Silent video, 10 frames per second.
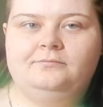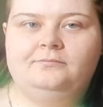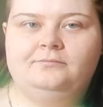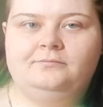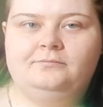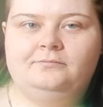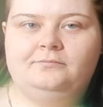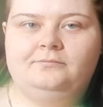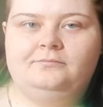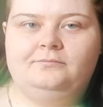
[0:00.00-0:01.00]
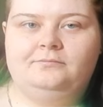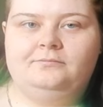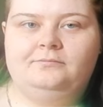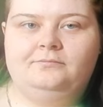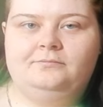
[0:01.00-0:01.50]

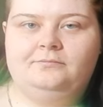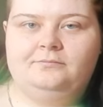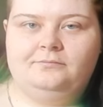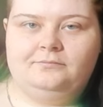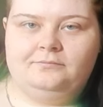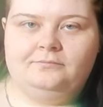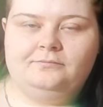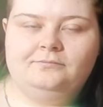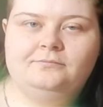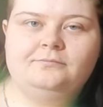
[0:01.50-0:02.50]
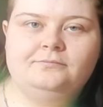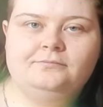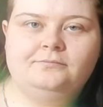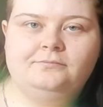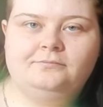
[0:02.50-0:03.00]
(not speaking)